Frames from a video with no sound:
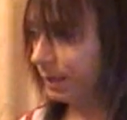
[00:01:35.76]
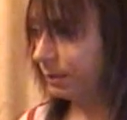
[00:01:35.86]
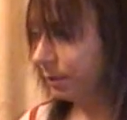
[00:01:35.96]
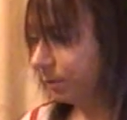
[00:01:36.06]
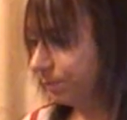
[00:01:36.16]

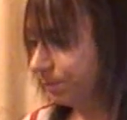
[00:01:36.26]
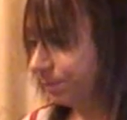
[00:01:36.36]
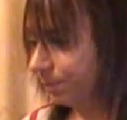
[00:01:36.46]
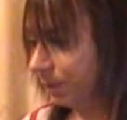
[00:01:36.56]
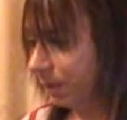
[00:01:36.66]
Now,
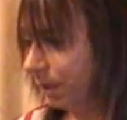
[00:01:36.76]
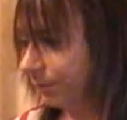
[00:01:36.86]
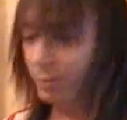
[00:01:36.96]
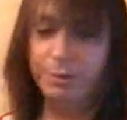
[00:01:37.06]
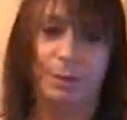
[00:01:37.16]

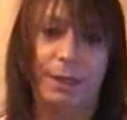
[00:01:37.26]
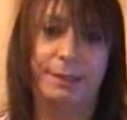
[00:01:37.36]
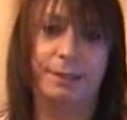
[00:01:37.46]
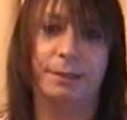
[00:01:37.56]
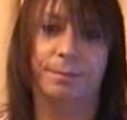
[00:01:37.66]
I've also
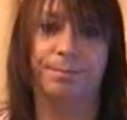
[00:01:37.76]
asked